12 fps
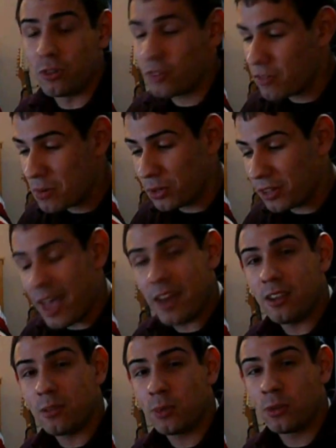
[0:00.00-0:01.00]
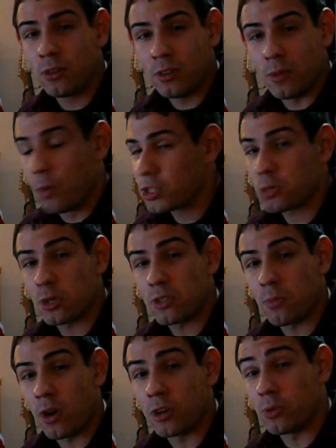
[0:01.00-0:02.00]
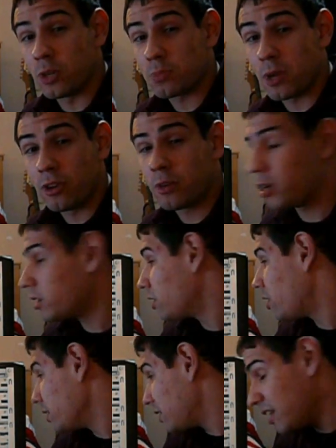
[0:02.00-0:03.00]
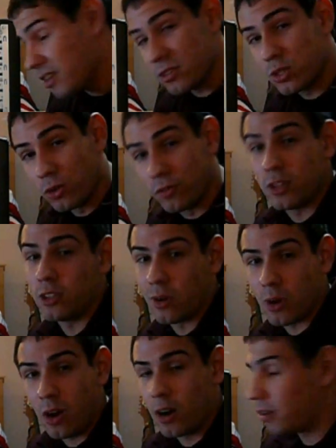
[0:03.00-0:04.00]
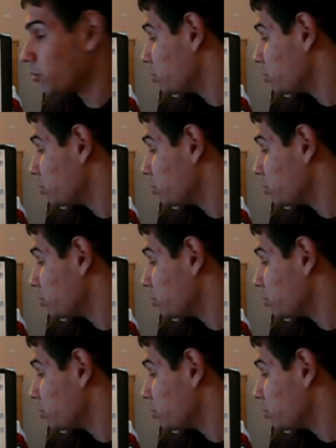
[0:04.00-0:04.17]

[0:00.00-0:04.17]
If you ever build any computer, the most expensive part you want to spend all your money on is your video card.